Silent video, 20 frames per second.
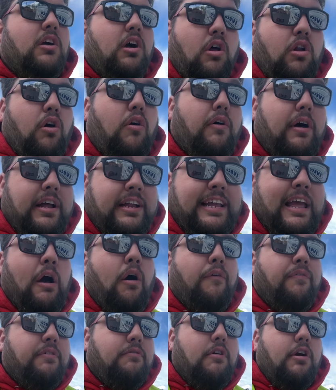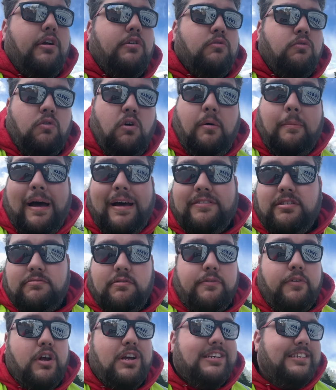and get off the road. Well, I might have to
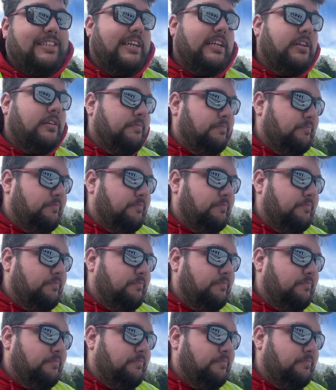reverse it.